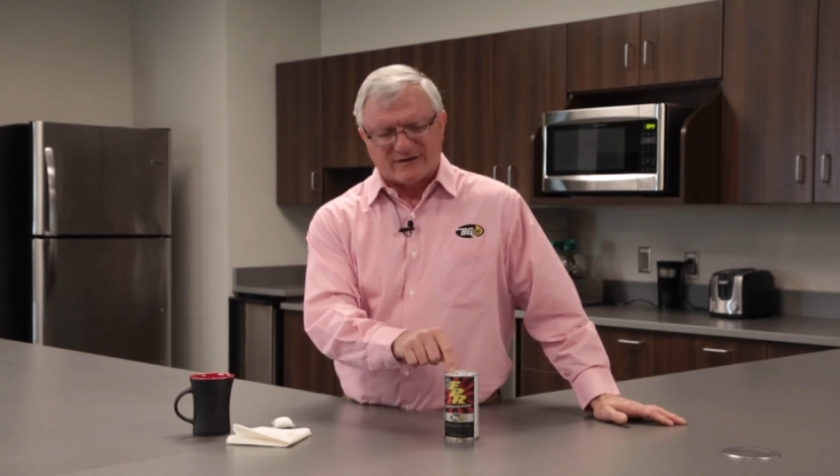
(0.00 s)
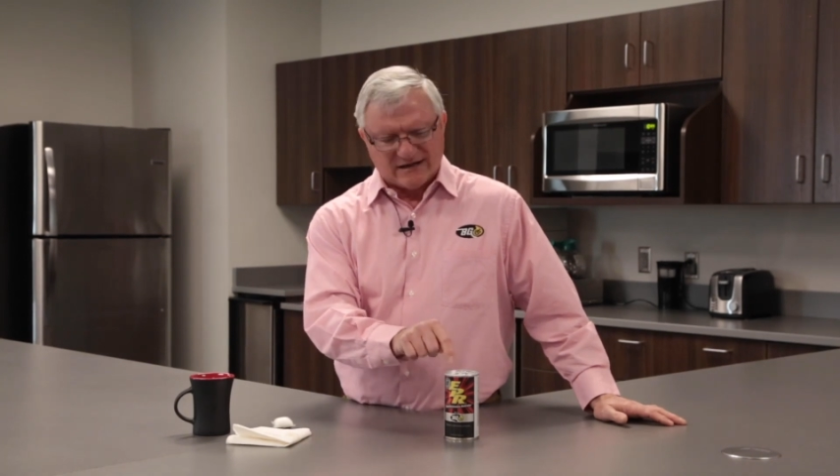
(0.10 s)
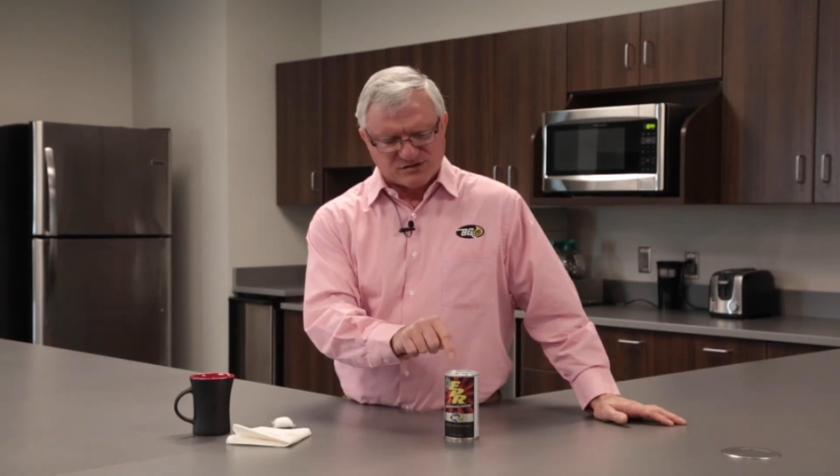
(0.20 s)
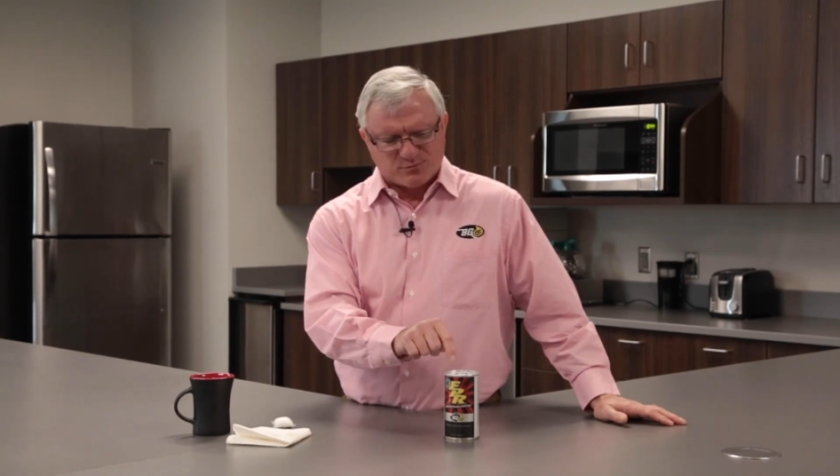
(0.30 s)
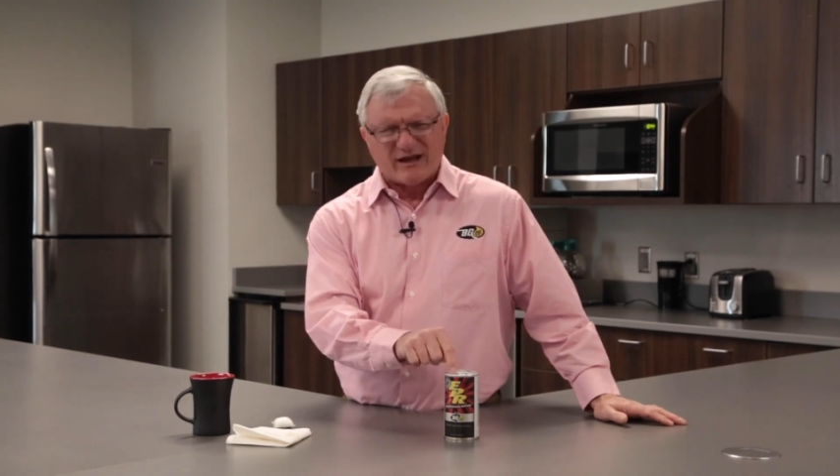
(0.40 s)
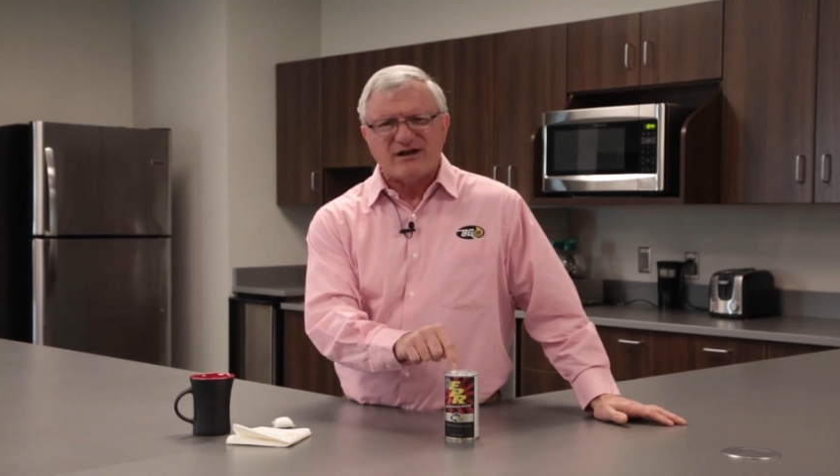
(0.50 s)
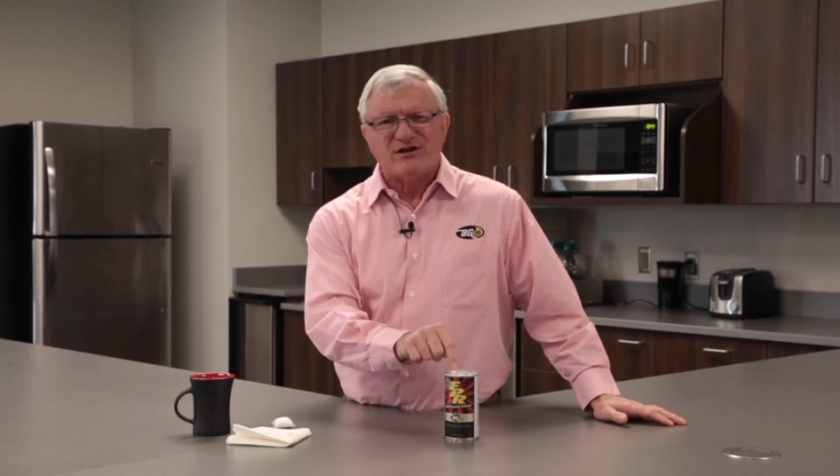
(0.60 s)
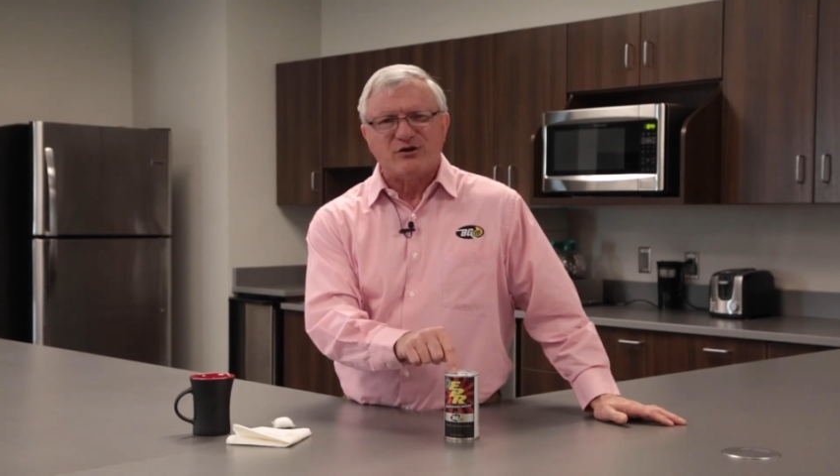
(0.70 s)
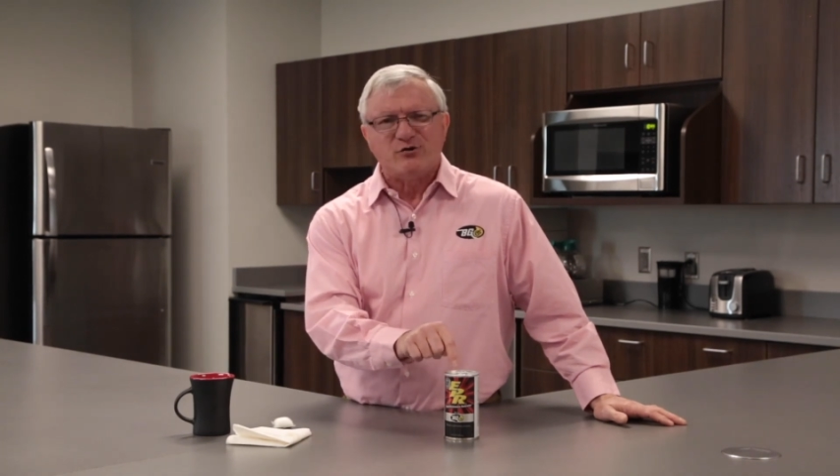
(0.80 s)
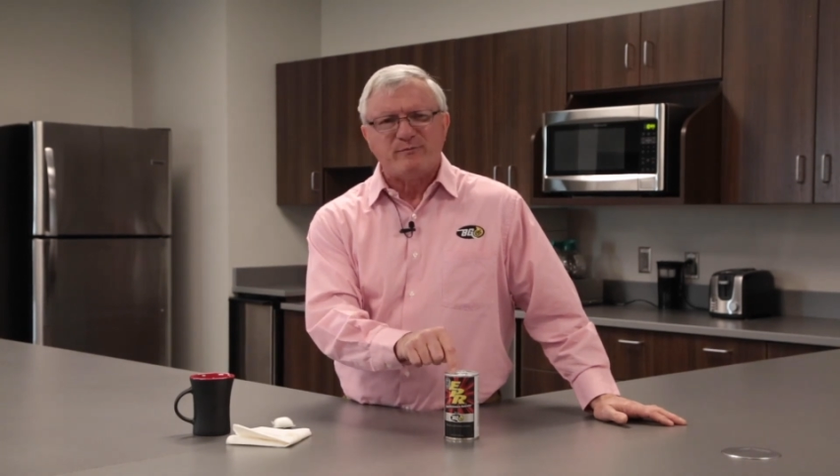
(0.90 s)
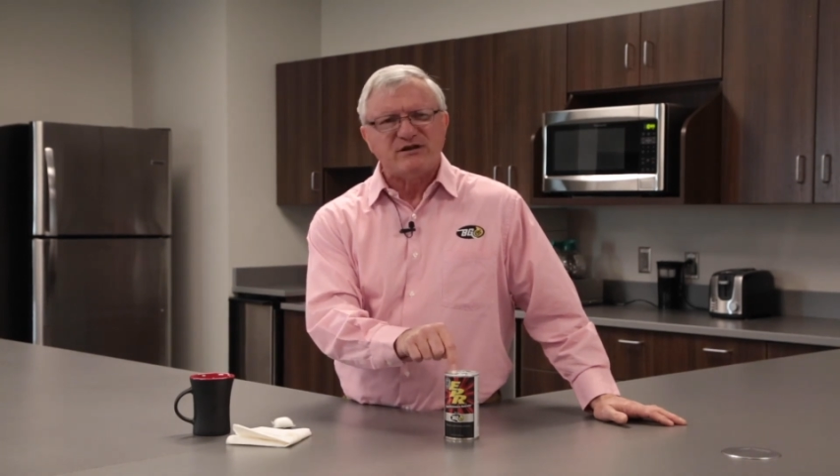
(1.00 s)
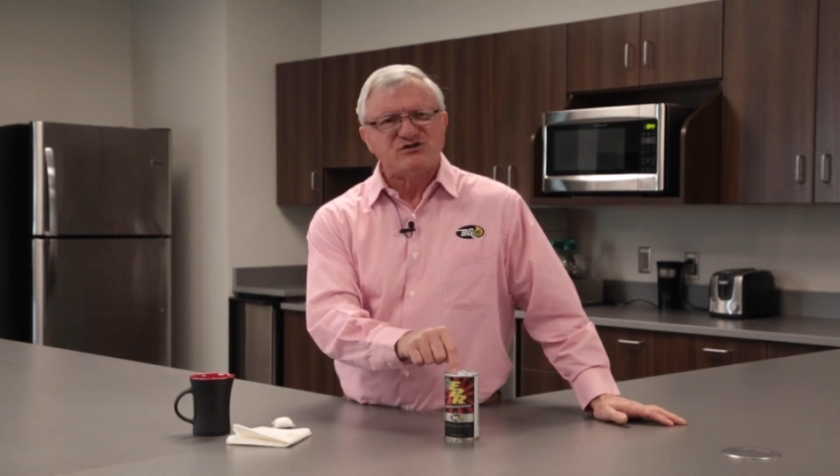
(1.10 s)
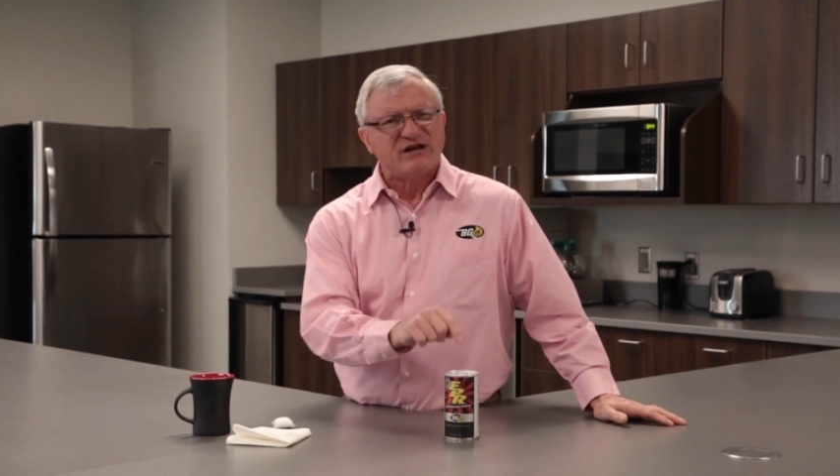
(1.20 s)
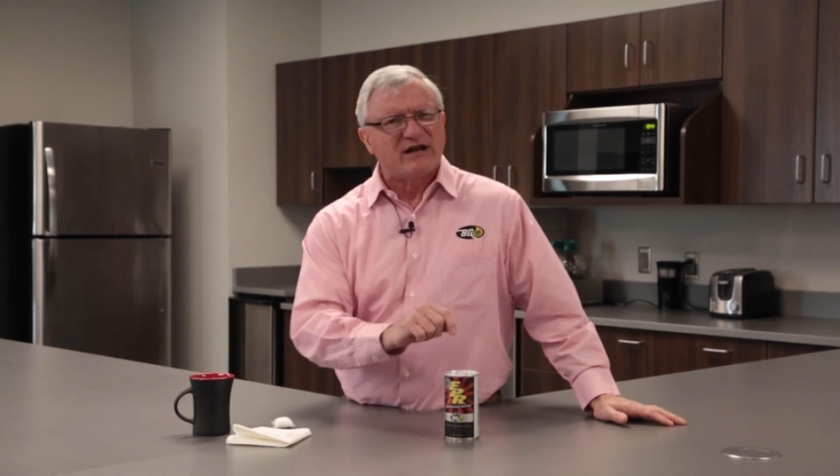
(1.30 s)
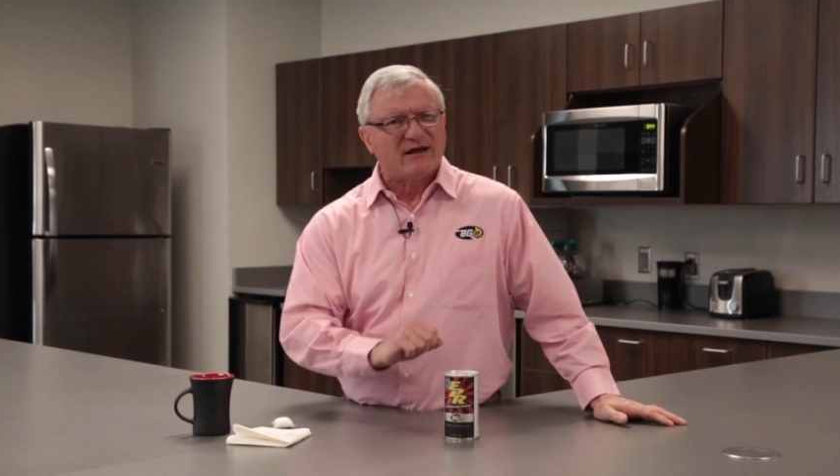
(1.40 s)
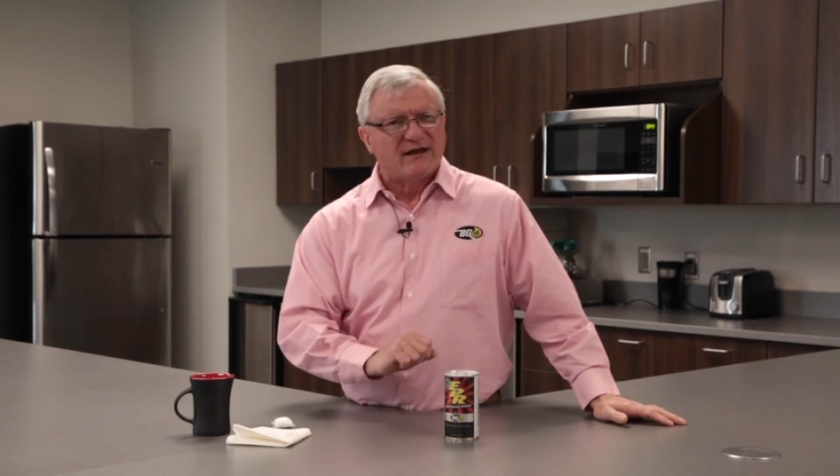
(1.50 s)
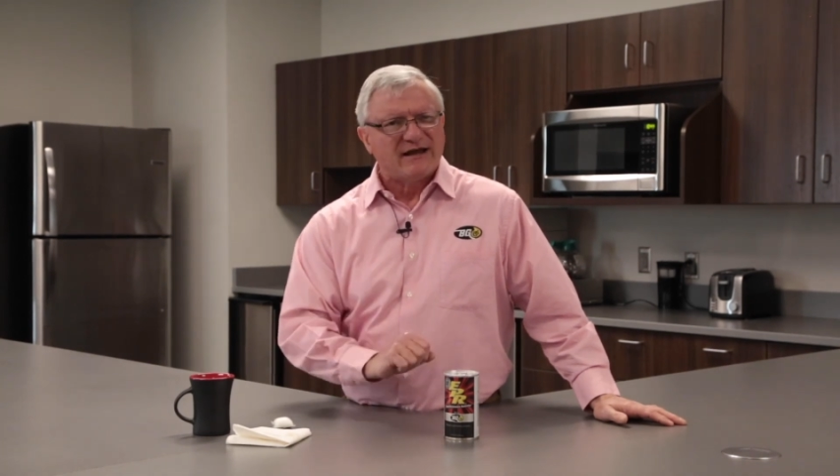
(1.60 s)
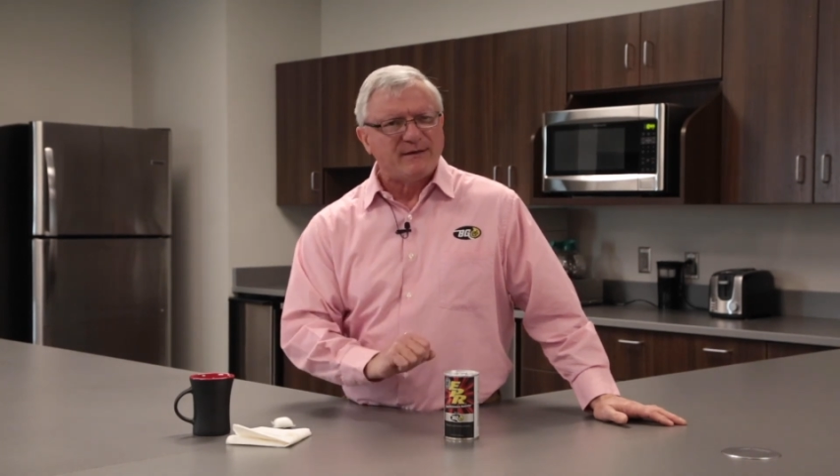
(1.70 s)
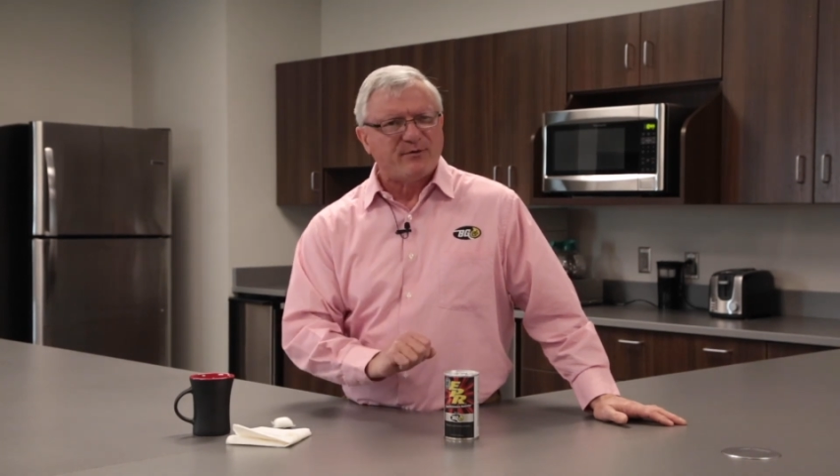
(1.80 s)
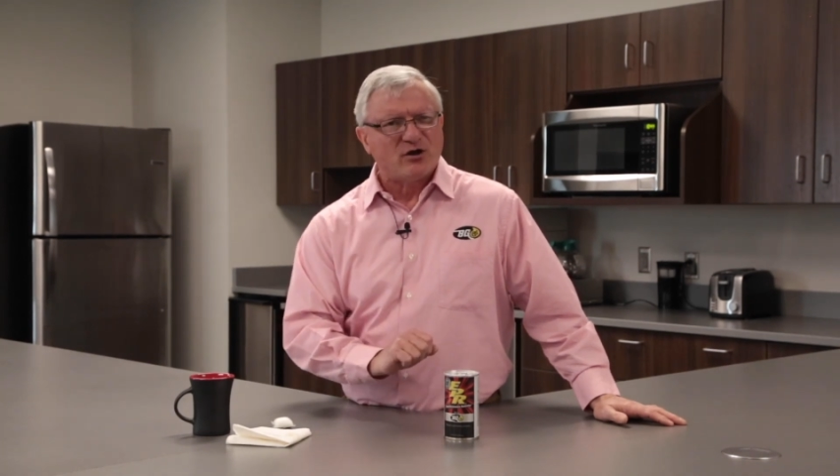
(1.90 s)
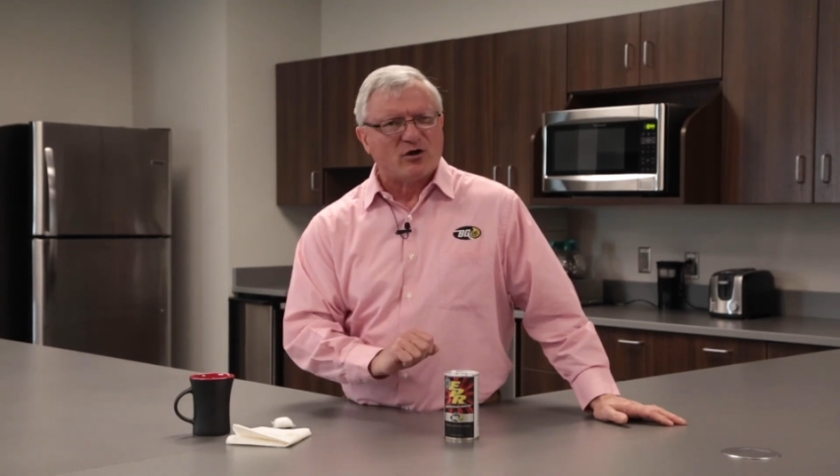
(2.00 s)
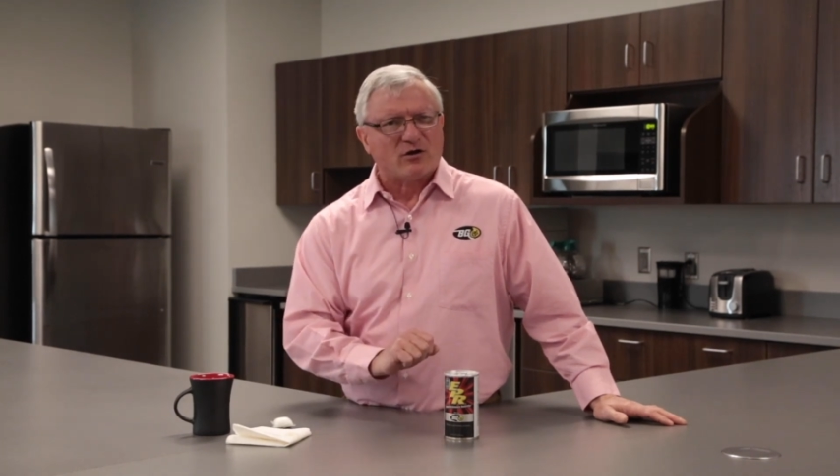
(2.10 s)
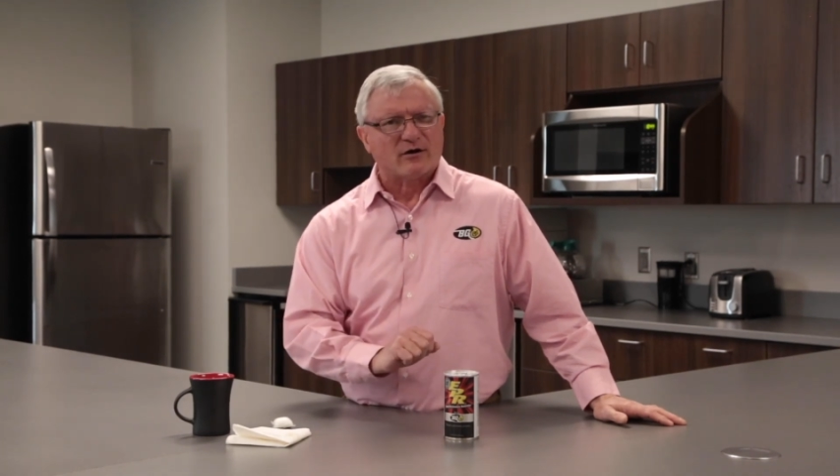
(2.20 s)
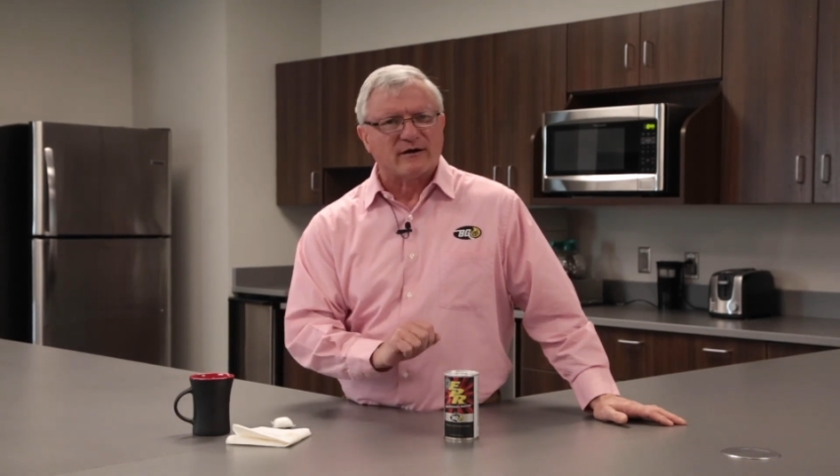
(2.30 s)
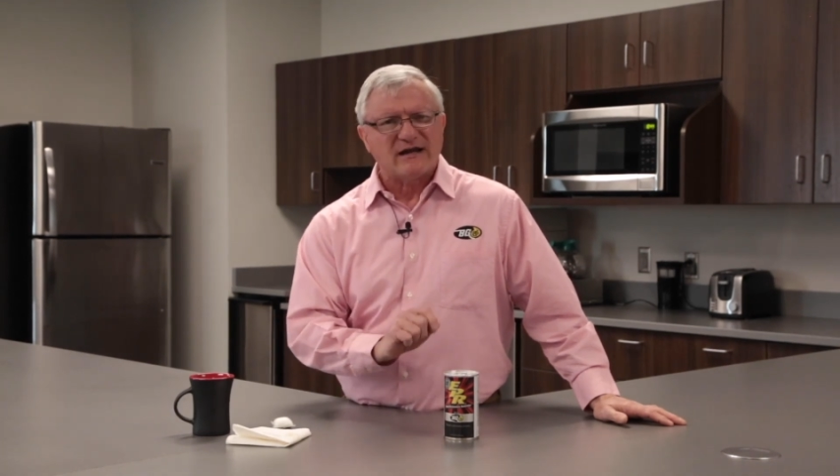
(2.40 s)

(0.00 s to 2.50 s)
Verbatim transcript: explain to you BG EPR.